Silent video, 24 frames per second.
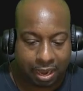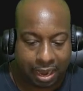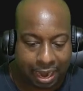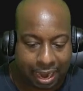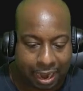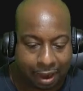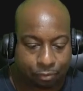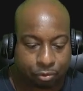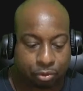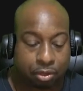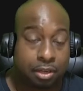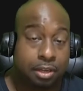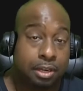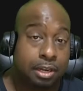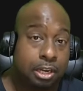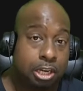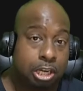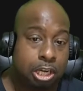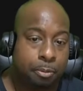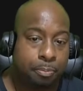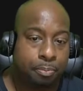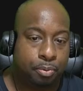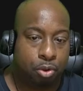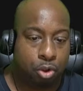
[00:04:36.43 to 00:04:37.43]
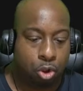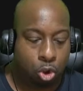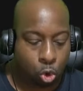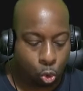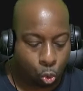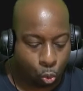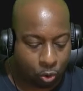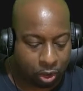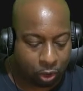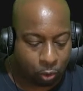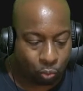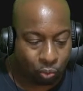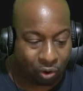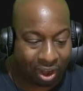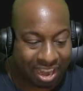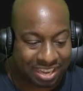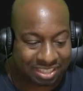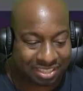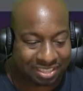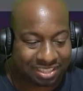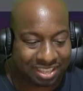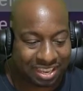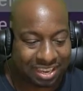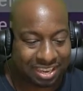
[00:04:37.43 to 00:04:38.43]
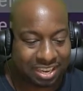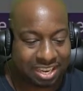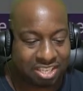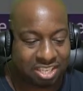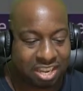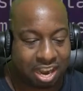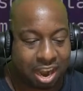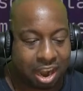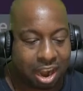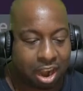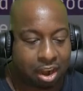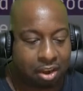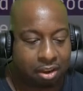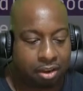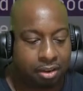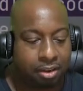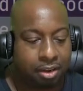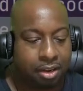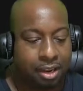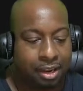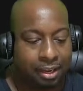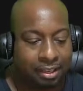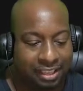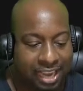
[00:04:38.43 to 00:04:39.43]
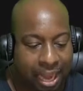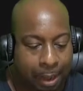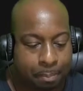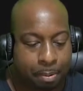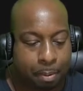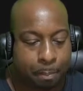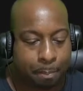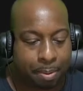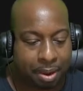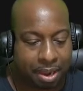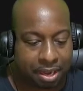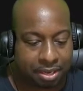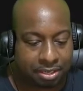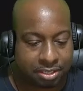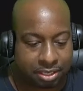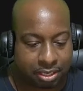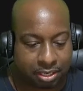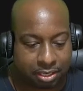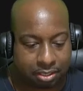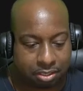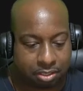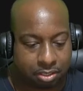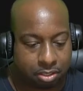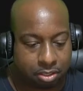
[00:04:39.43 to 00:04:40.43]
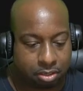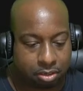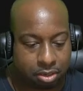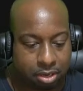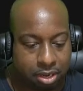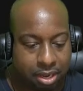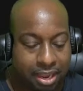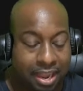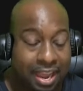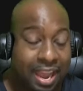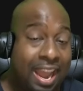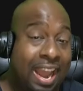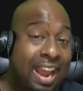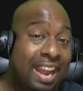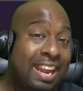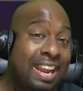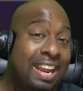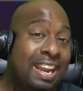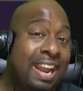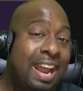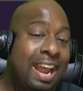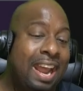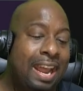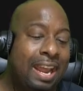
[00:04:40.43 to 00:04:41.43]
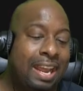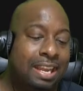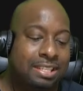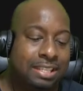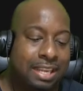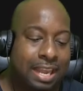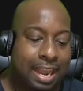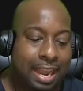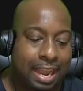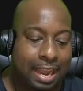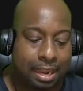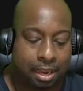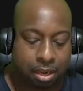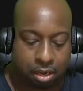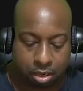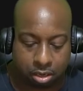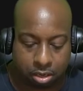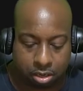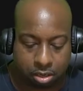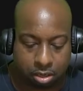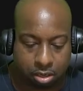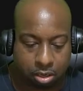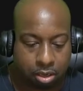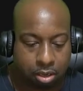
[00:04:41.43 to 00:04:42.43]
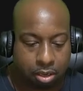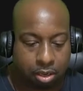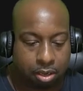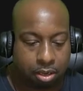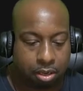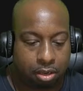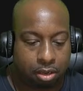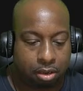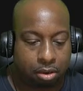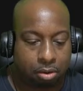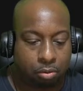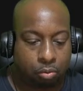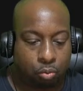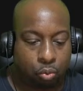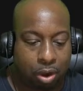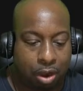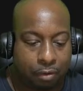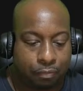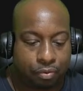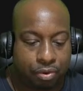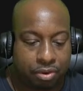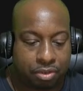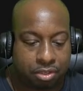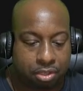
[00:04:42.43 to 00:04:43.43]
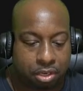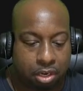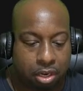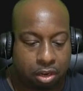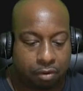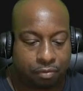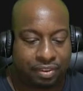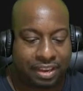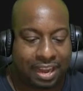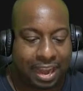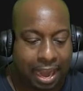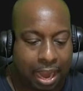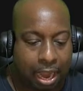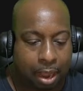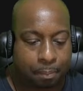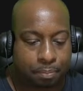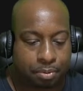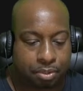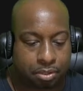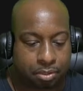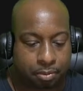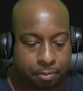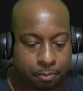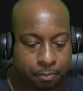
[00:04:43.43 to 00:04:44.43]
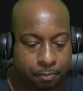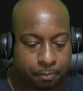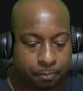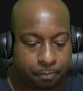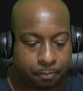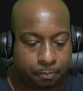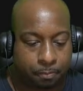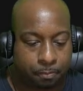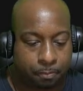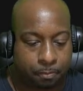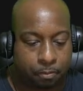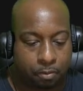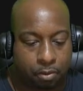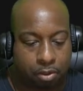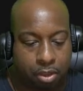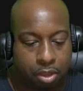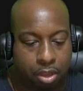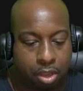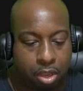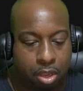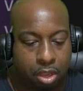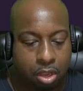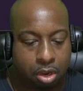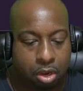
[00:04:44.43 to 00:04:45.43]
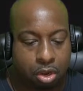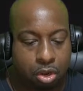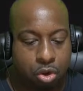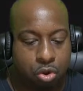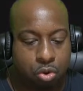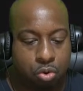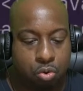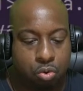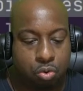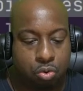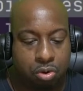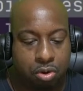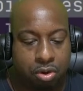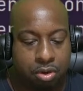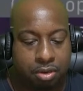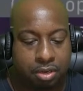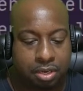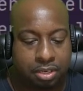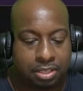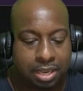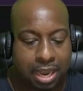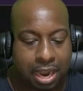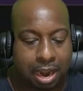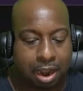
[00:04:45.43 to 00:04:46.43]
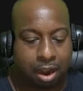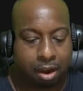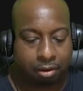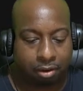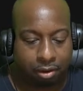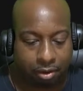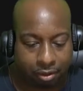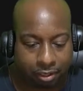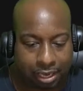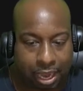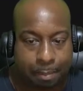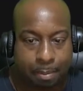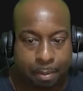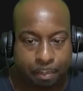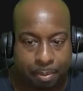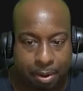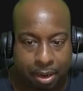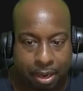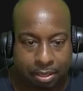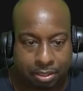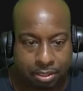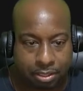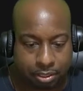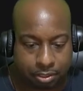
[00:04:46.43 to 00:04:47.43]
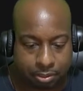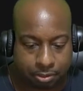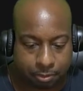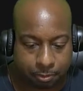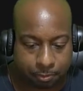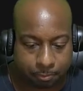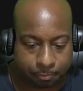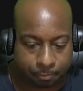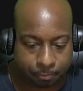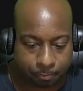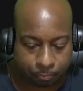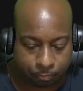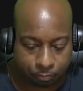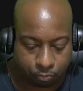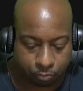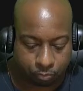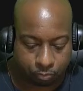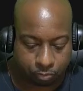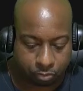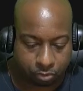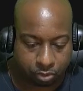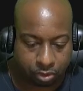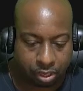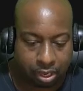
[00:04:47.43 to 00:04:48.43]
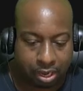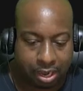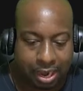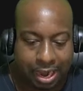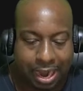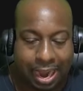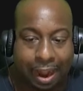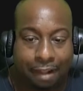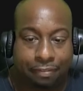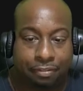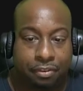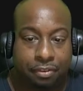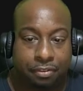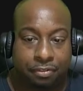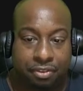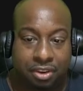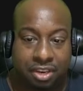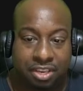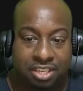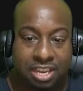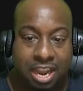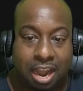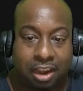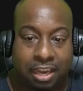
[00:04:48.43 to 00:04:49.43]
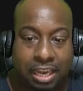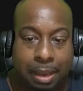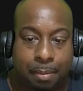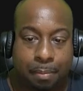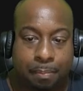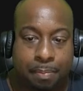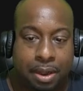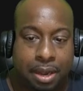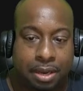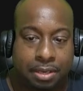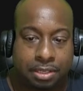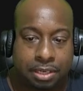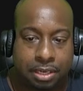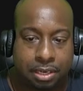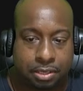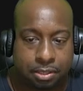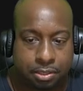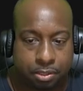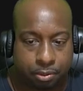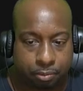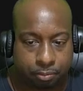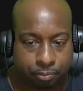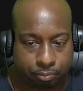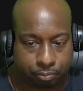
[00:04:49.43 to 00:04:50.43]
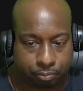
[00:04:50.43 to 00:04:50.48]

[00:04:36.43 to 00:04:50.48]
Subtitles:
After hub, we write the desired capabilities, and it has a reference of caps, new desired capabilities. After desired capabilities,